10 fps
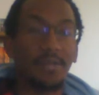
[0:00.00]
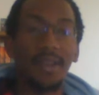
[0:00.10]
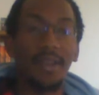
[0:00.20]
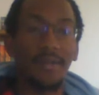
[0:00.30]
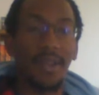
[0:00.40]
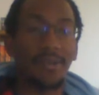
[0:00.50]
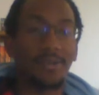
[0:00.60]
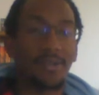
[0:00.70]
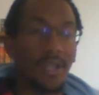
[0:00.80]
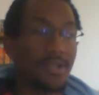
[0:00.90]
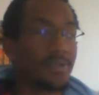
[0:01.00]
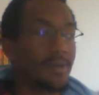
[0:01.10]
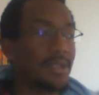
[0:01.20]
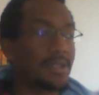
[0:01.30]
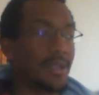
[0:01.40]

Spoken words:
plenty of injuries,